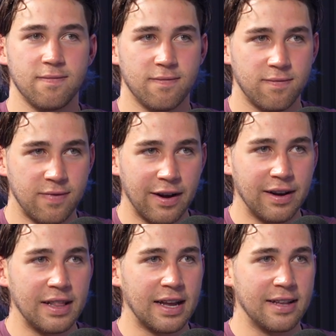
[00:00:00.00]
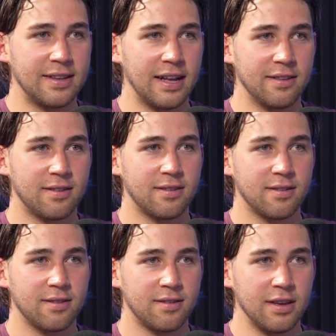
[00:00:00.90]
very like intense
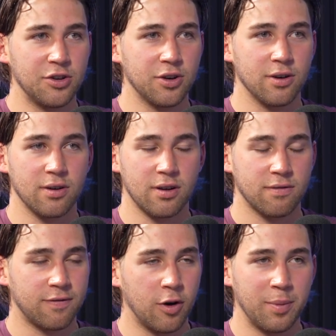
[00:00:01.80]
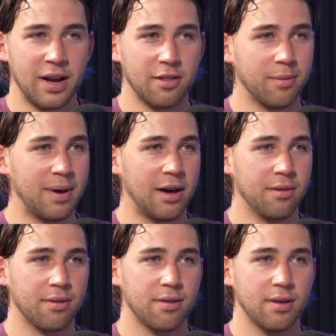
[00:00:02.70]
seizure, foaming out the
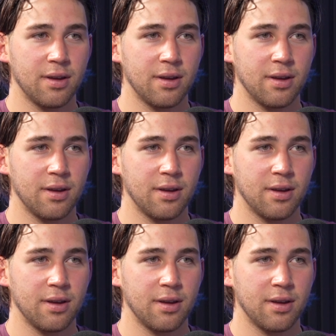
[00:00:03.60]
mouth,